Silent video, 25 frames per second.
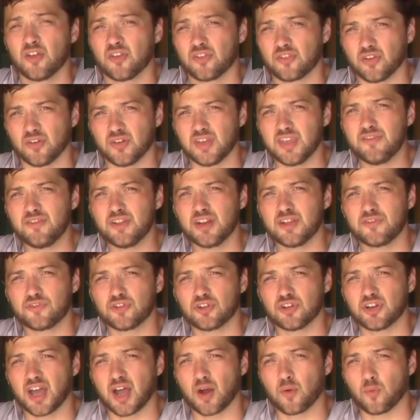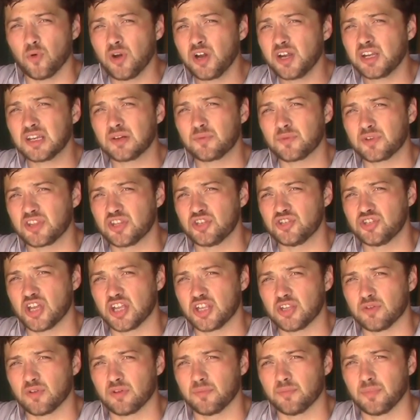so even if you're not working with a
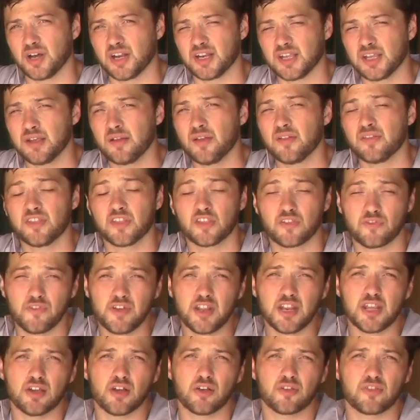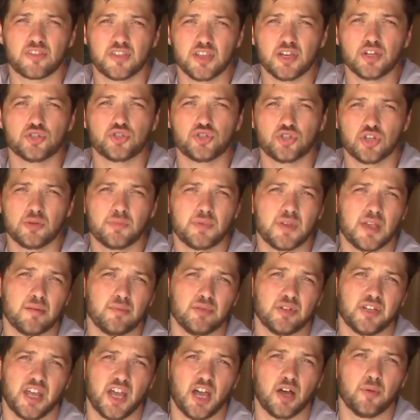Genuine Buddy, this video still should be
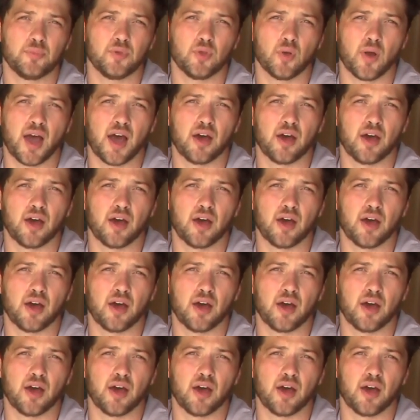able to help you